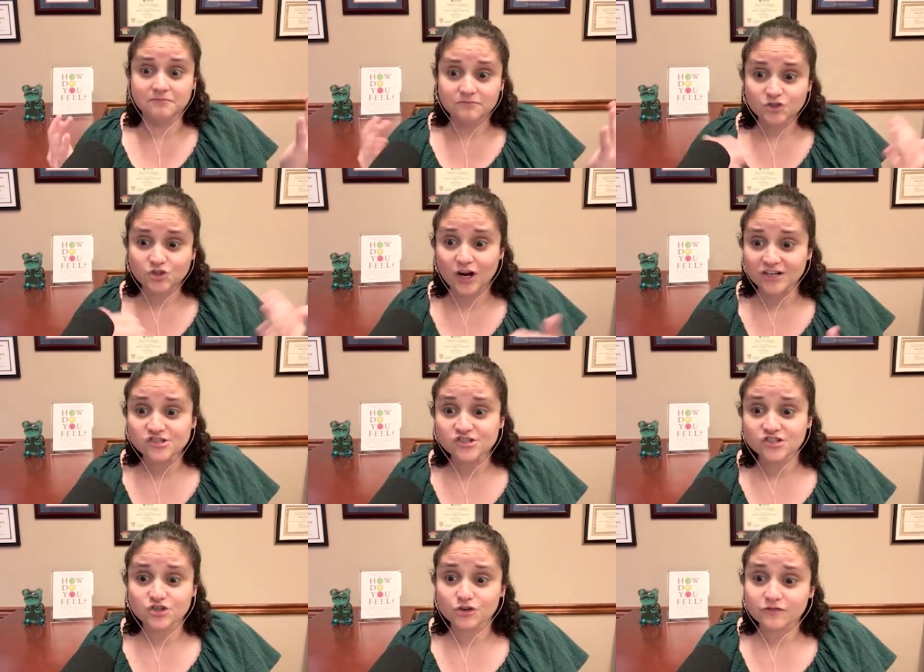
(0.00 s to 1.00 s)
scratch the
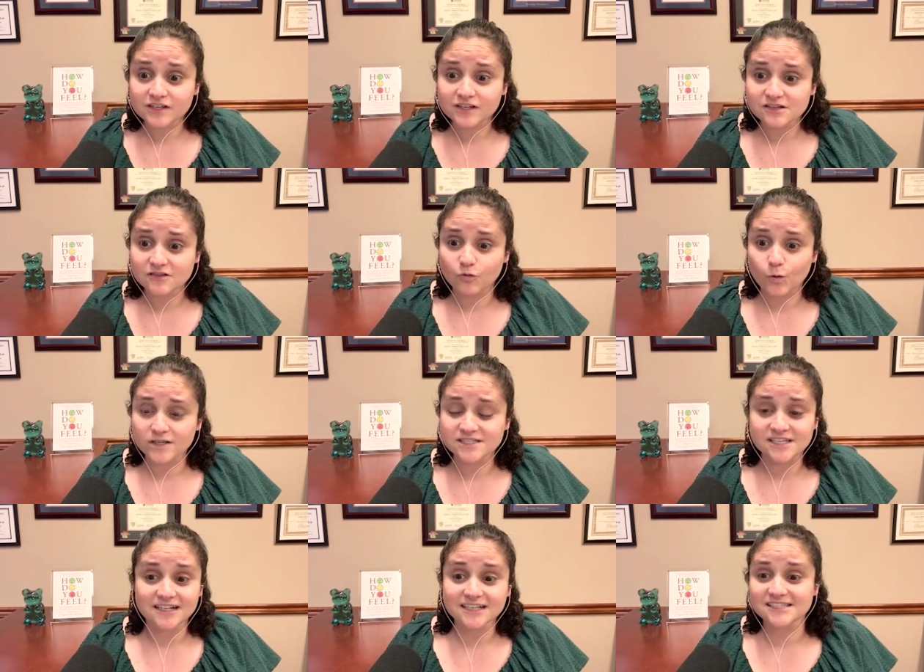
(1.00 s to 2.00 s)
surface of what's
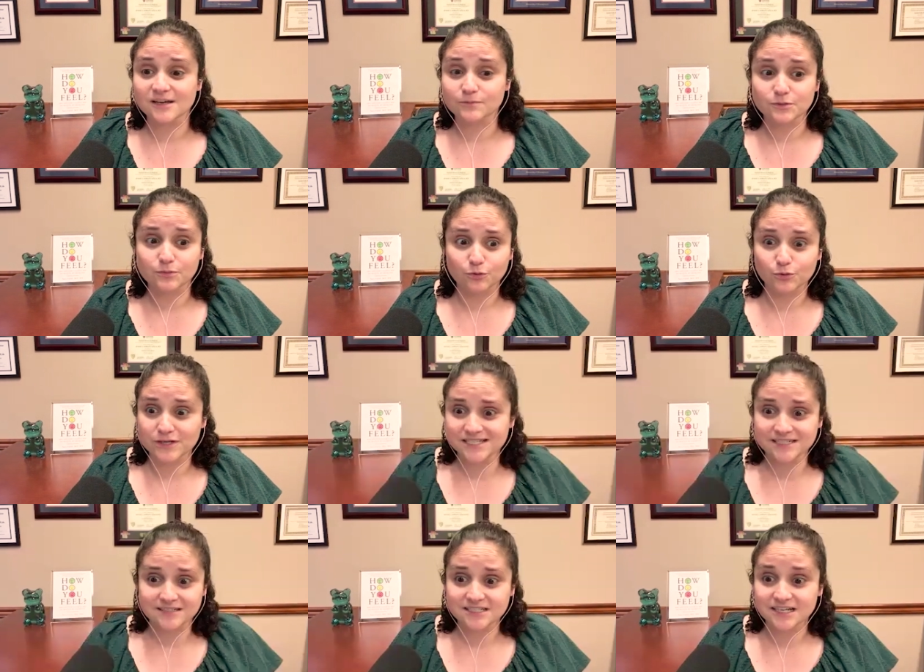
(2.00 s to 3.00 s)
an acceptable
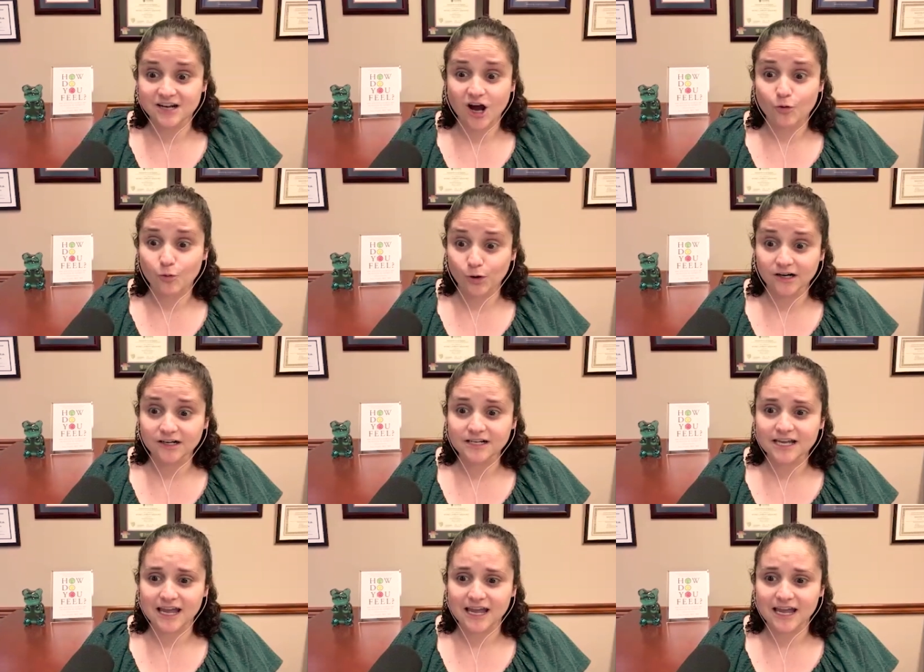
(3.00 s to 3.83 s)
reason to not work.